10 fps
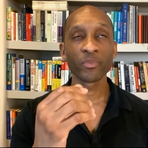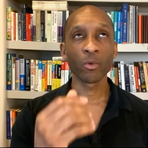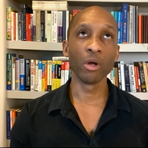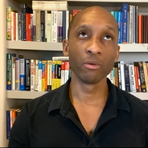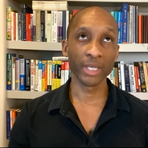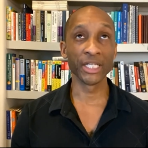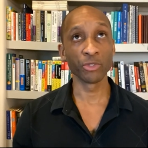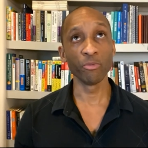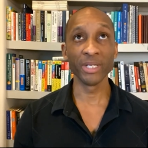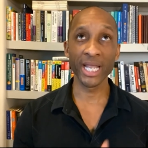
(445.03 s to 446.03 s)
well, I guess
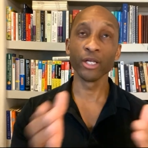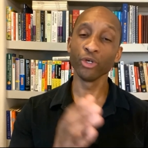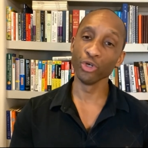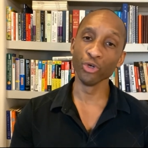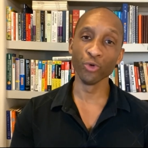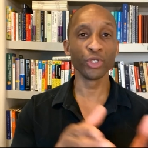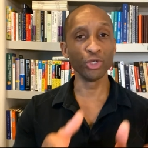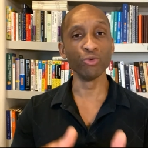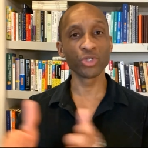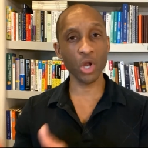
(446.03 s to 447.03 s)
it will be a new
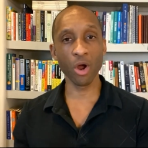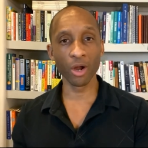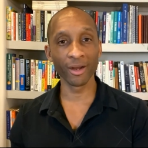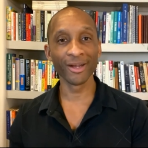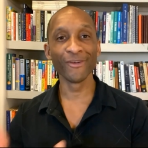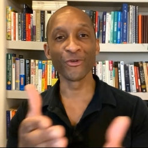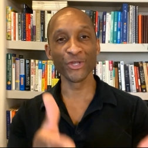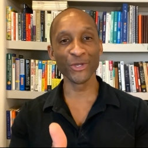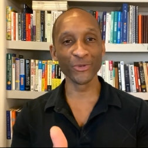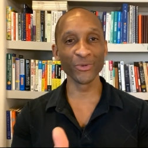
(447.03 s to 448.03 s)
used car for
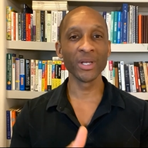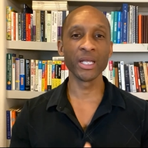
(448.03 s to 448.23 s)
you.